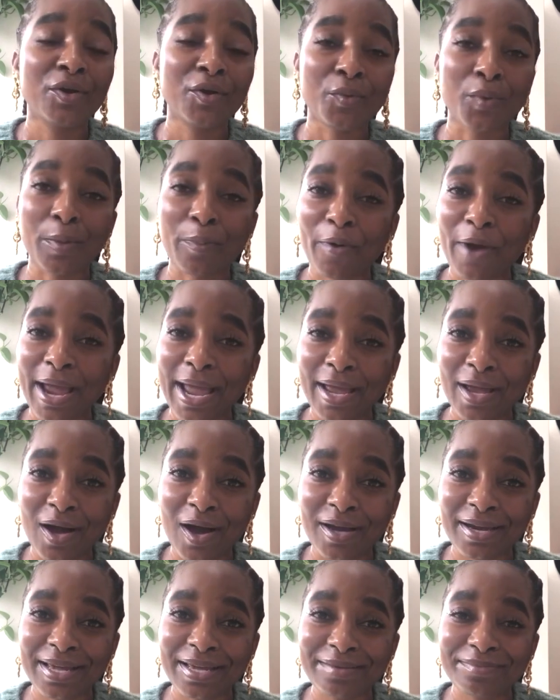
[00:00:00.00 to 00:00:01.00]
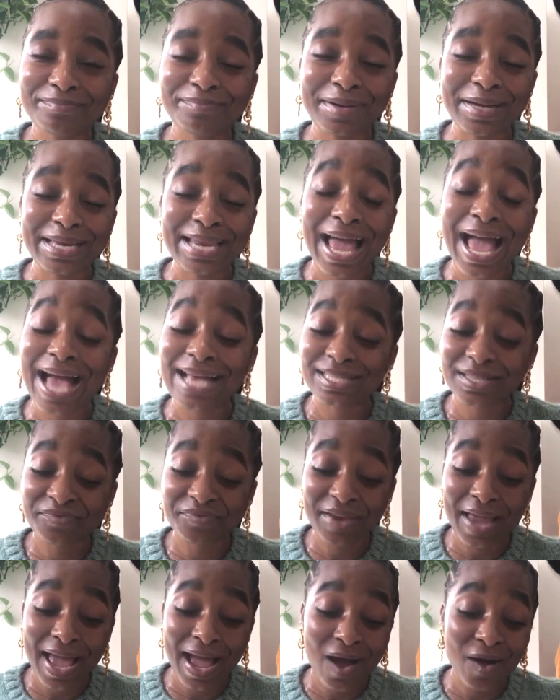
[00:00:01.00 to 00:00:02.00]
We're praying on it. But as of
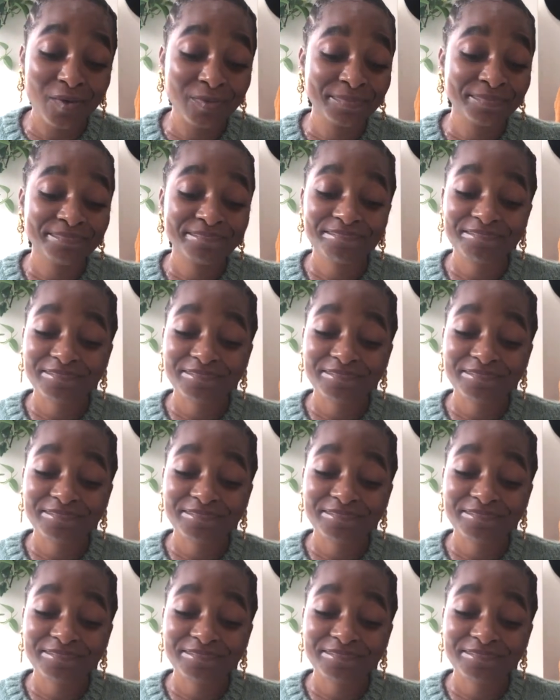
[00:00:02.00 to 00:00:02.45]
now,